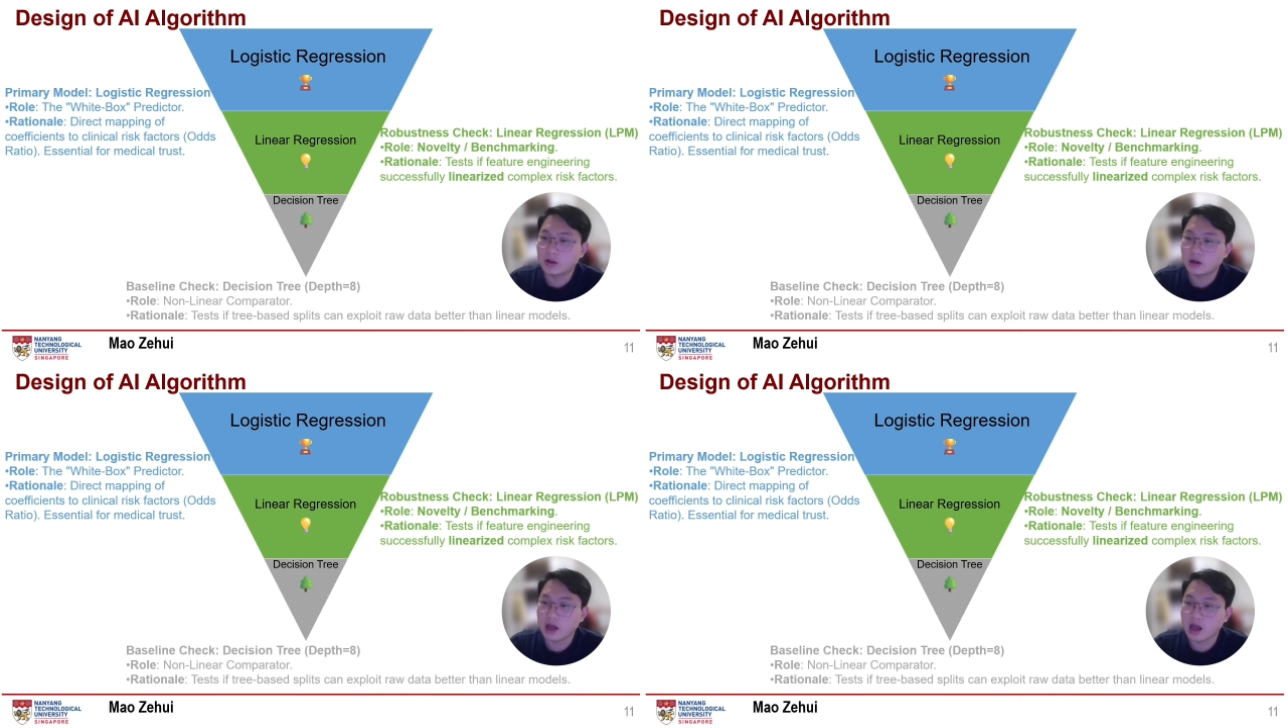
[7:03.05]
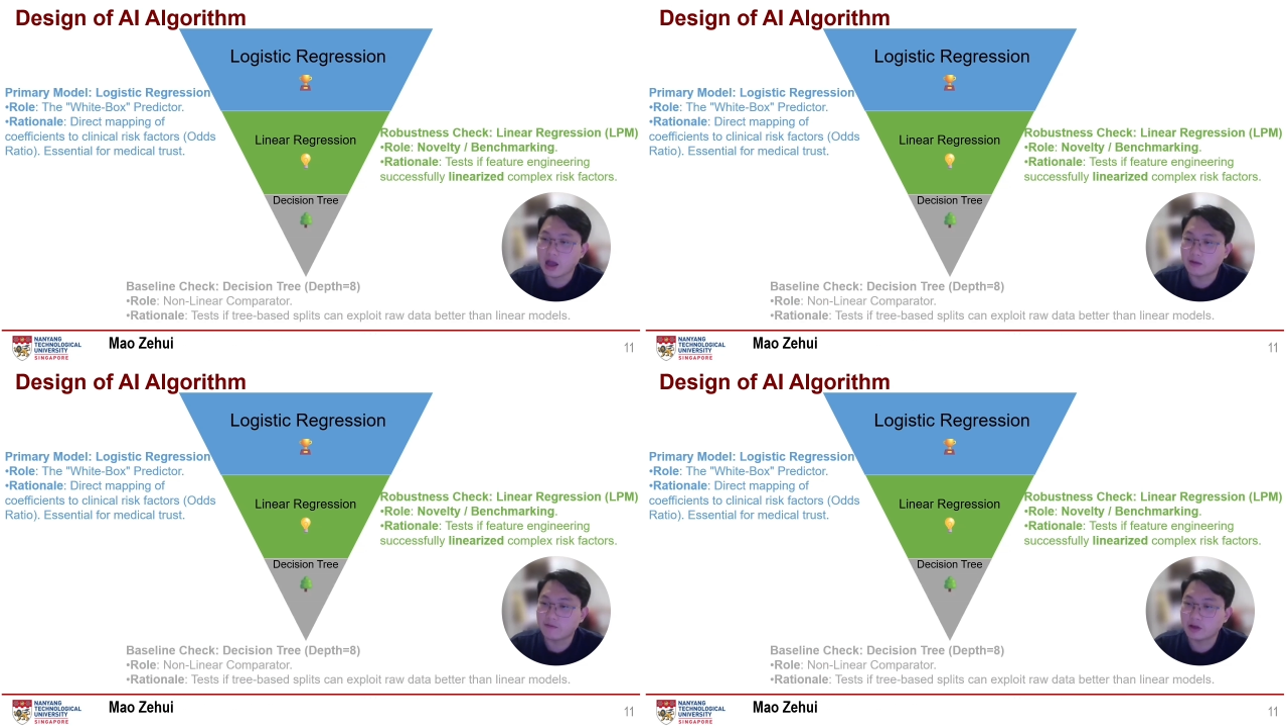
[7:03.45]

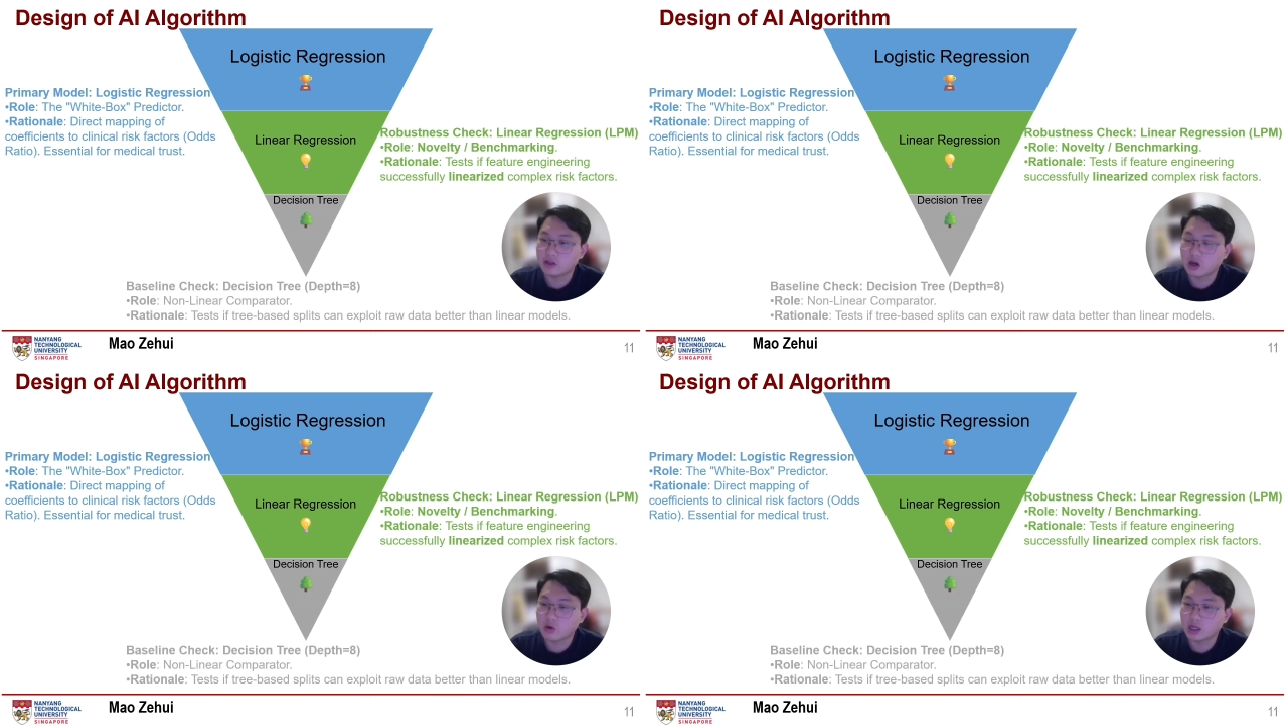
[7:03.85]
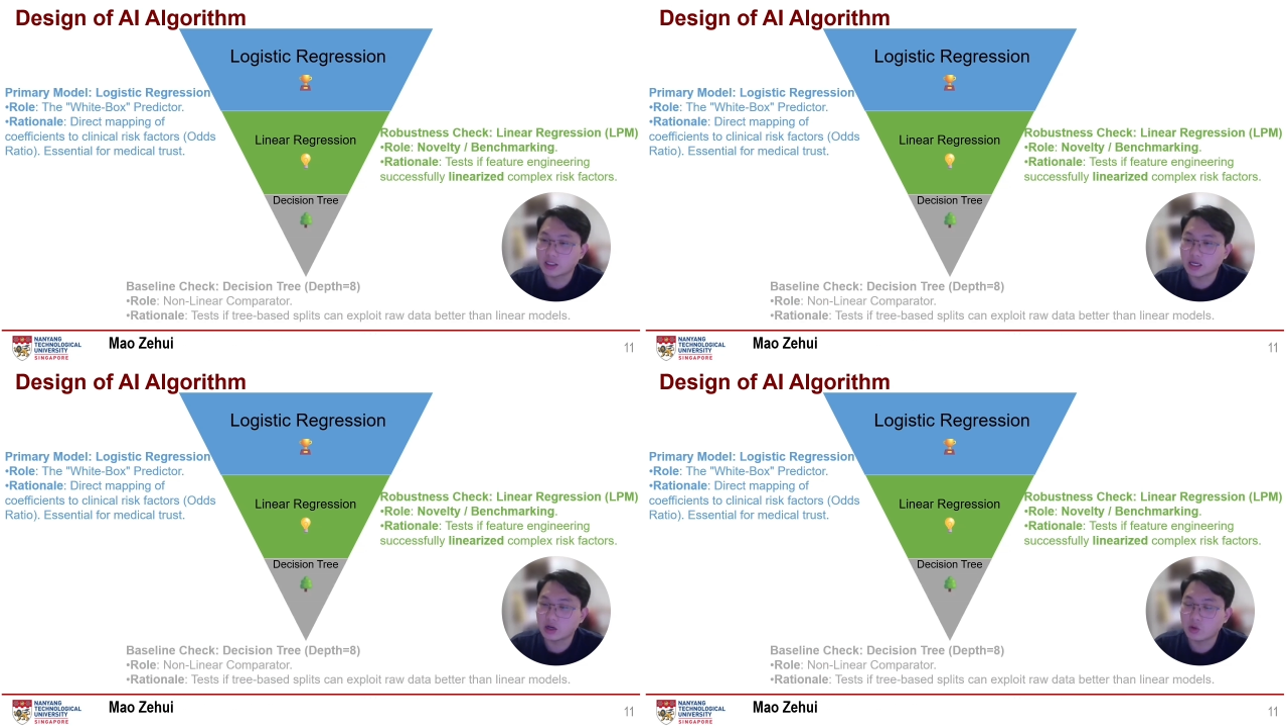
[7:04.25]
line fits our
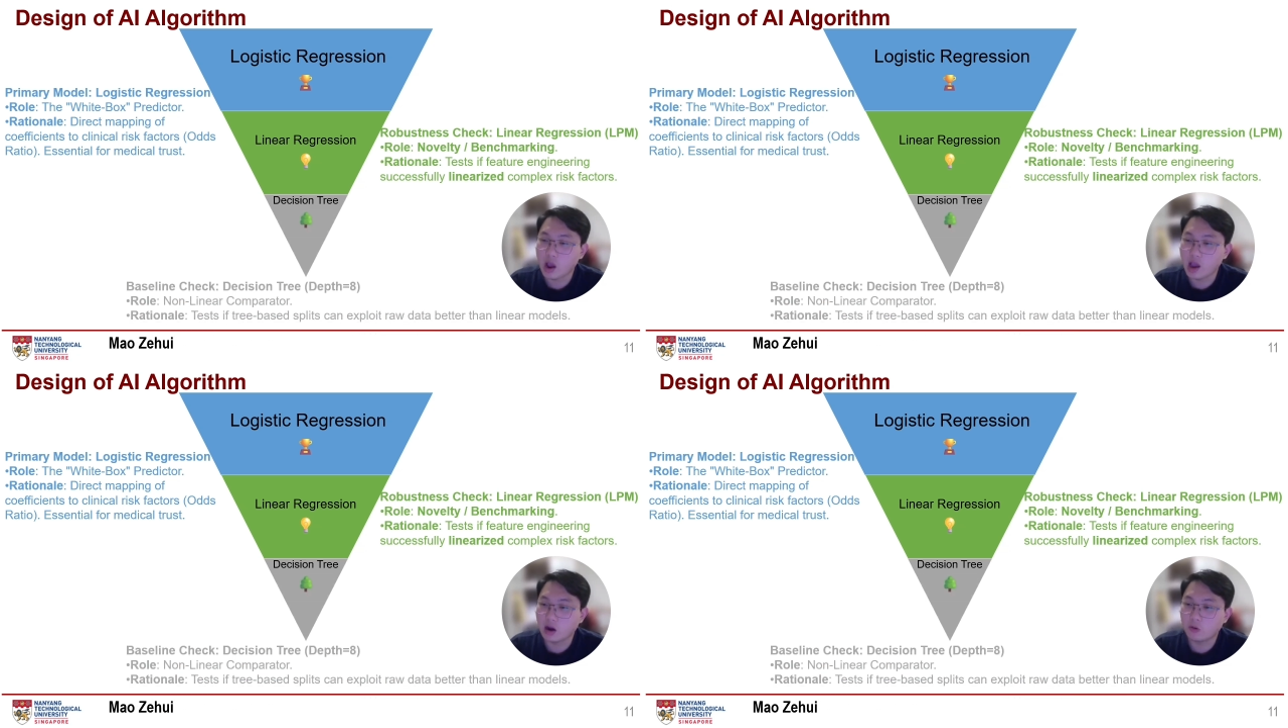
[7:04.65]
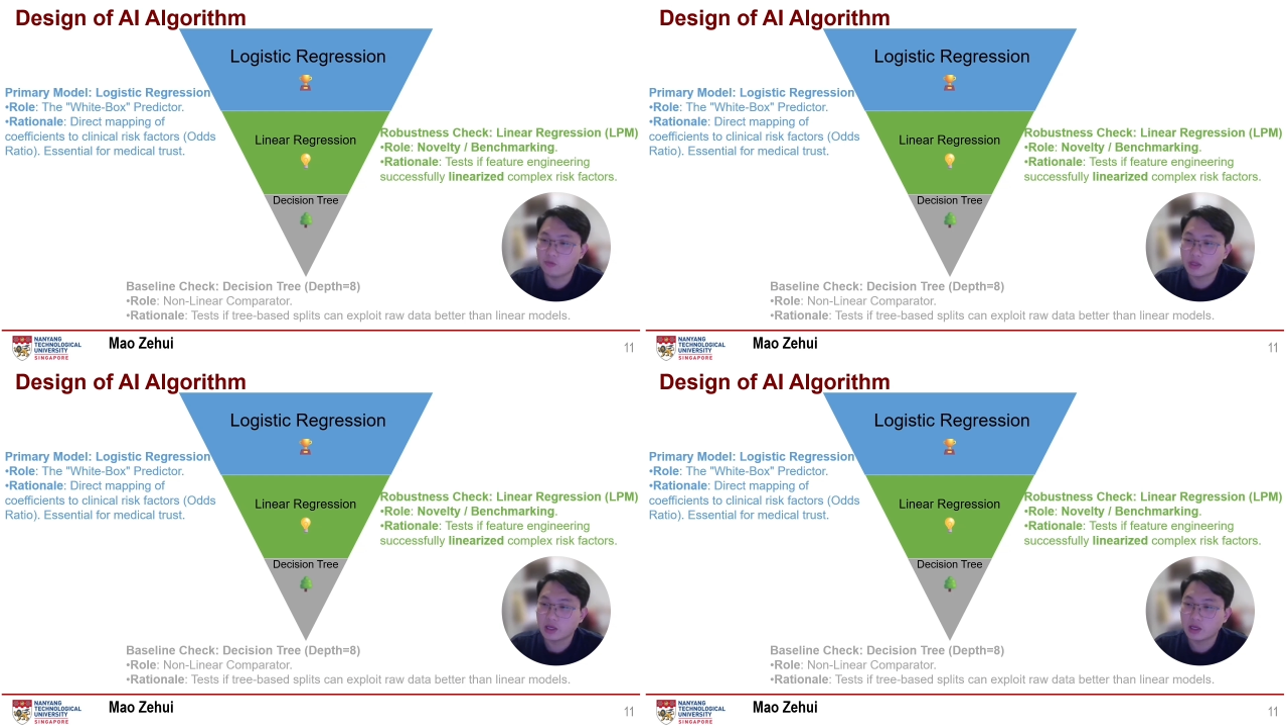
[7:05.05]
data well,